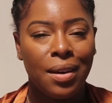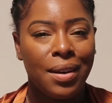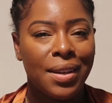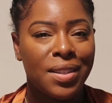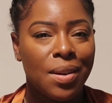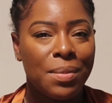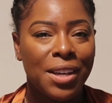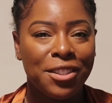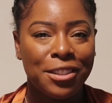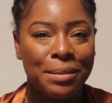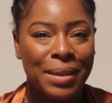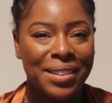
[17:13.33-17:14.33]
Yeah, so I'm not
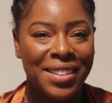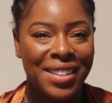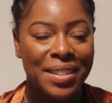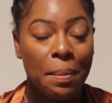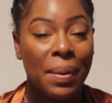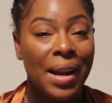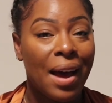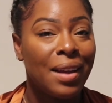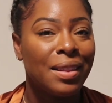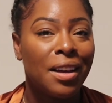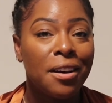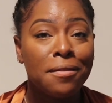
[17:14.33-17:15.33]
sure about this, but I
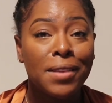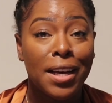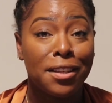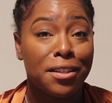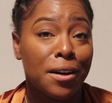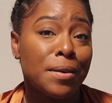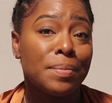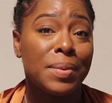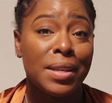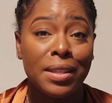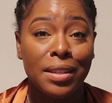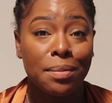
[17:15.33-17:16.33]
love like certain
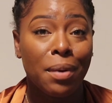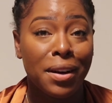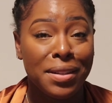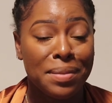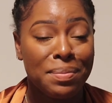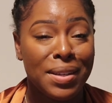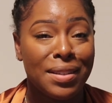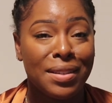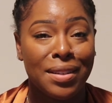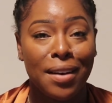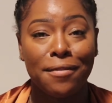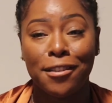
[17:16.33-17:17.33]
parts and
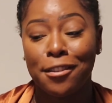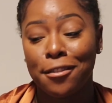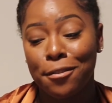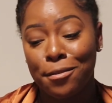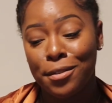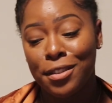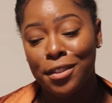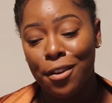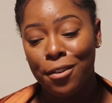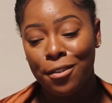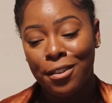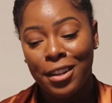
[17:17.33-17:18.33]
pieces of the suit.
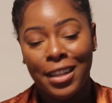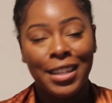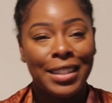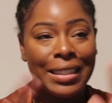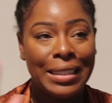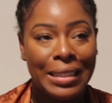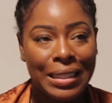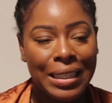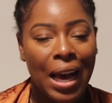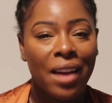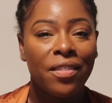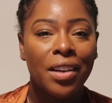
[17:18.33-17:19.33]
So
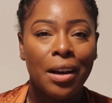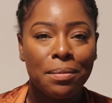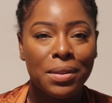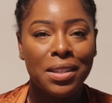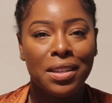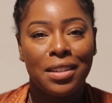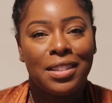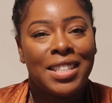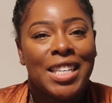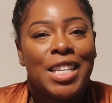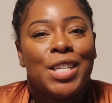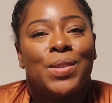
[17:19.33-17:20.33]
kind of up
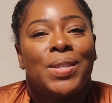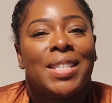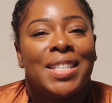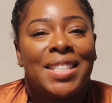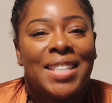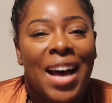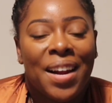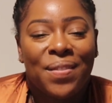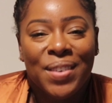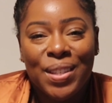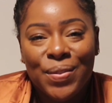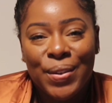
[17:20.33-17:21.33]
to you to decide
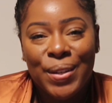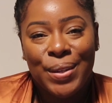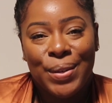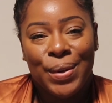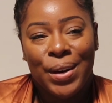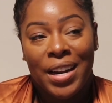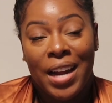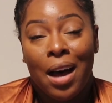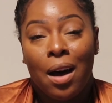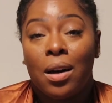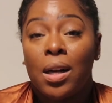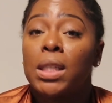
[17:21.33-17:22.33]
if it's for you or
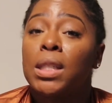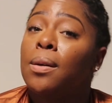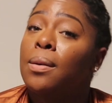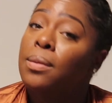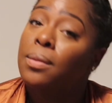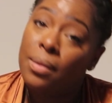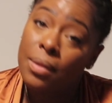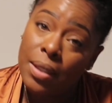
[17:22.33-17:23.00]
not. Also,